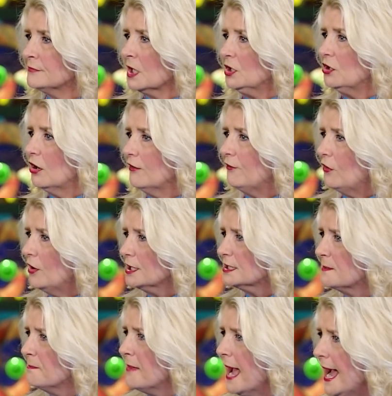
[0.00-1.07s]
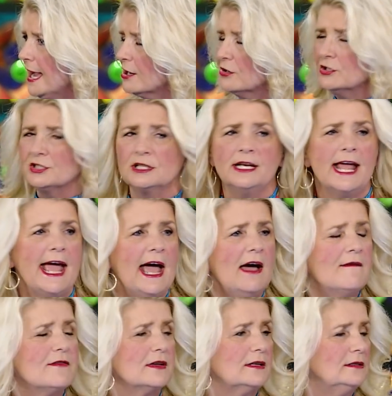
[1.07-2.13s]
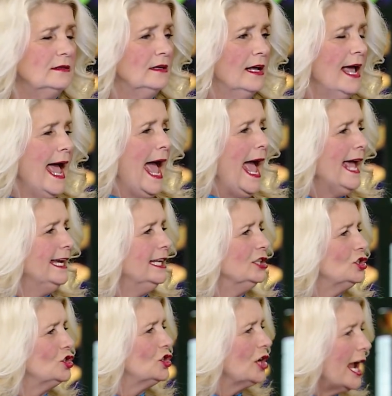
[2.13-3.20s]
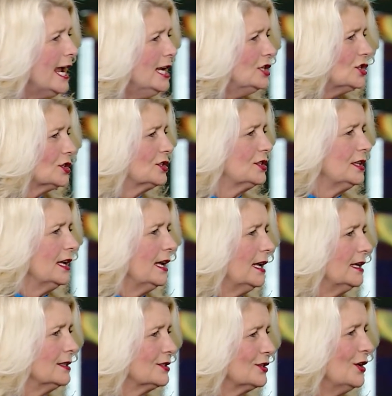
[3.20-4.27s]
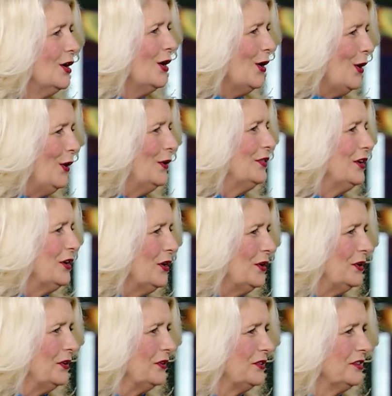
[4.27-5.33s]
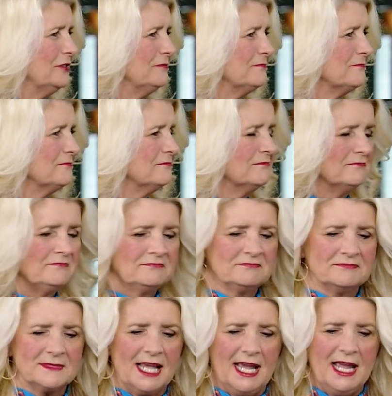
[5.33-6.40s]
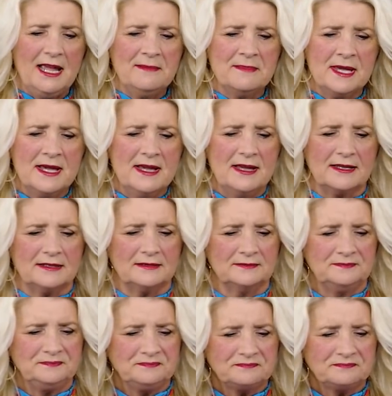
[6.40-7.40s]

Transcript: Your voice matters in heaven and it changes things on the earth. Amen.